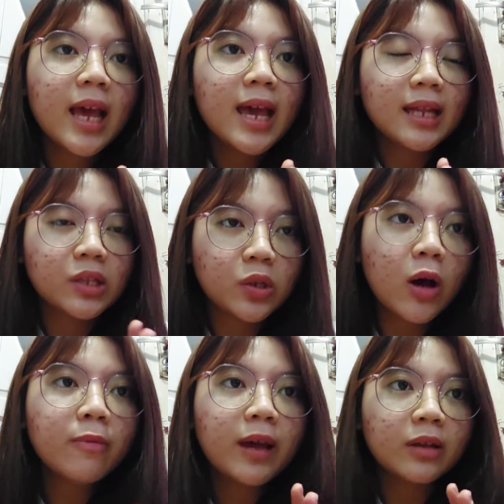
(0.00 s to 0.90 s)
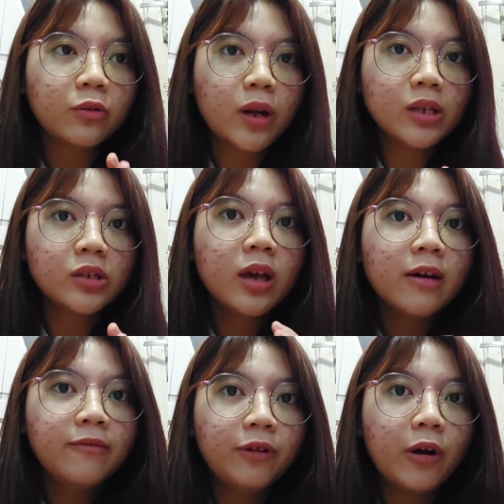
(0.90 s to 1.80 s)
Its scope can range
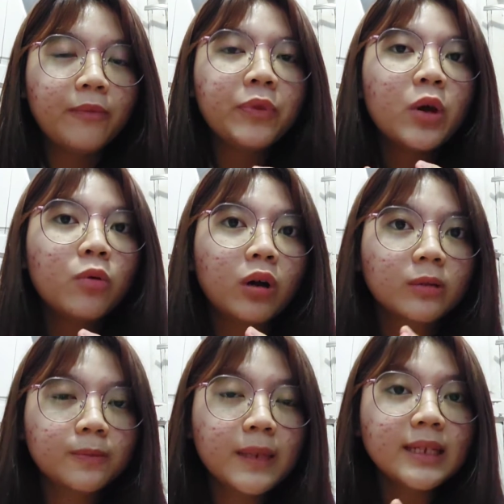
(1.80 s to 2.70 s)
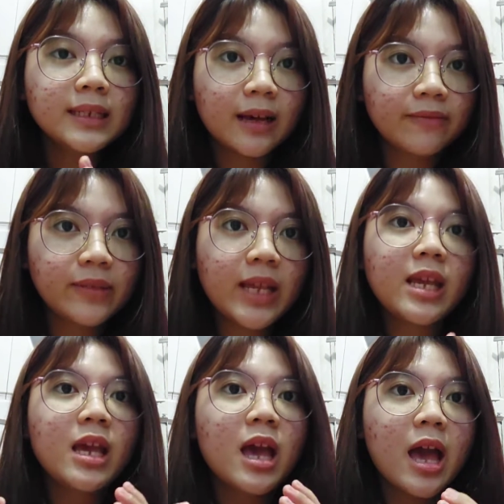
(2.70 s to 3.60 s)
from workplace
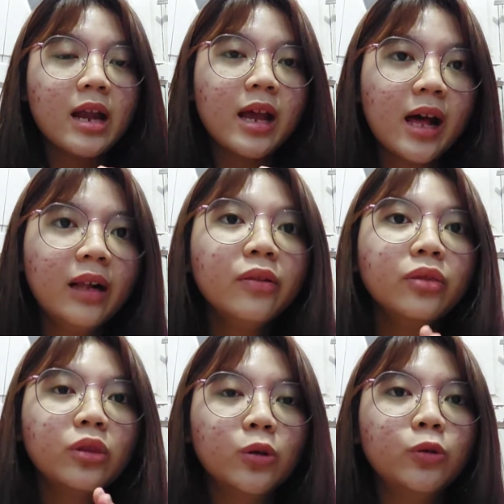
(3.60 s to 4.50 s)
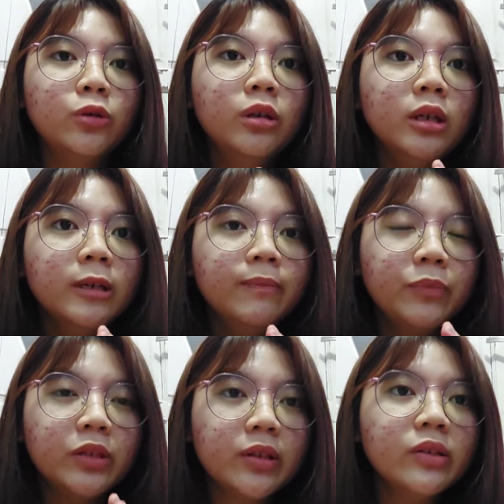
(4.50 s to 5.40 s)
safety and health to
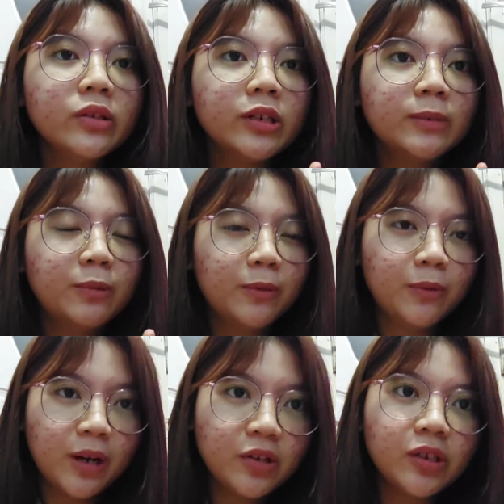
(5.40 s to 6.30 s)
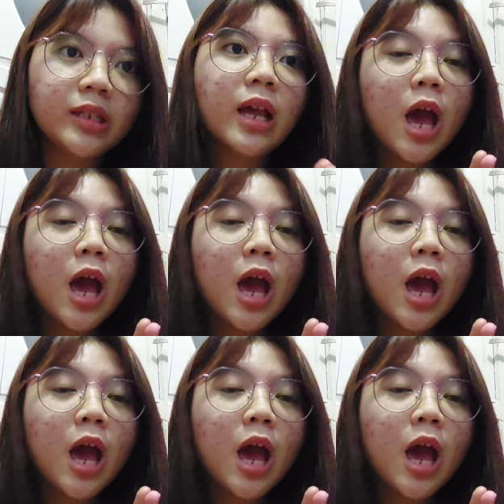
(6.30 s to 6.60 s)
disaster preparation.